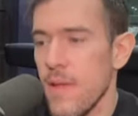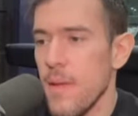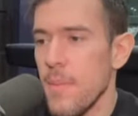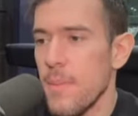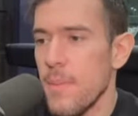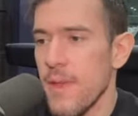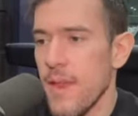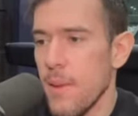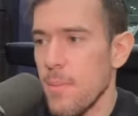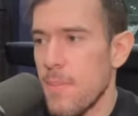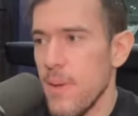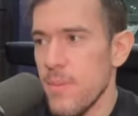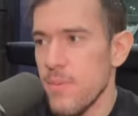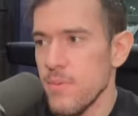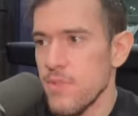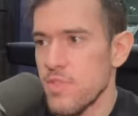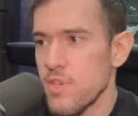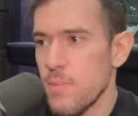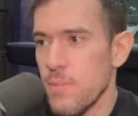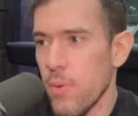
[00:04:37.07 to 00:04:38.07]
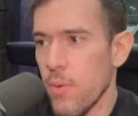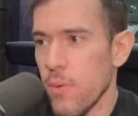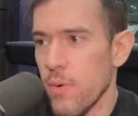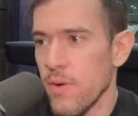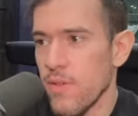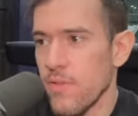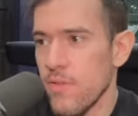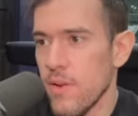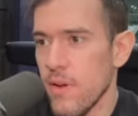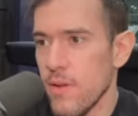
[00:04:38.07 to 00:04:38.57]
again, people are
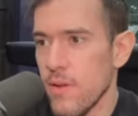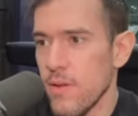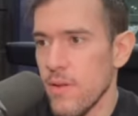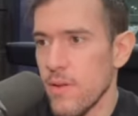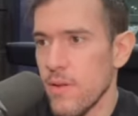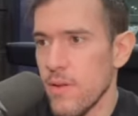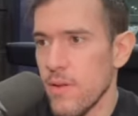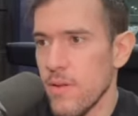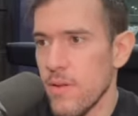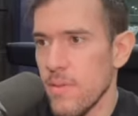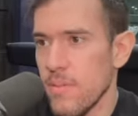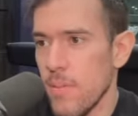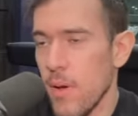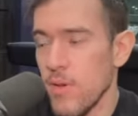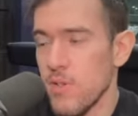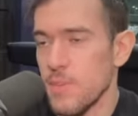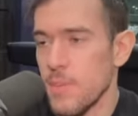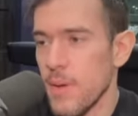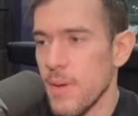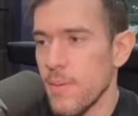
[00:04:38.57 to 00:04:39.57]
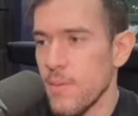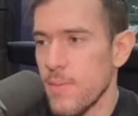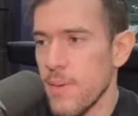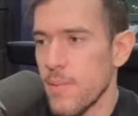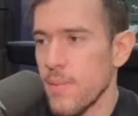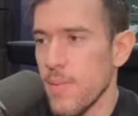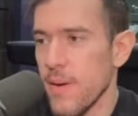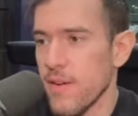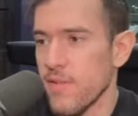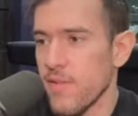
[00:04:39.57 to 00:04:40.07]
supportive, you know. Most people.
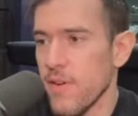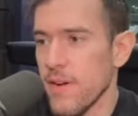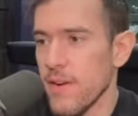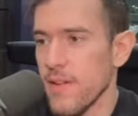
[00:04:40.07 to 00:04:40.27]
People make fun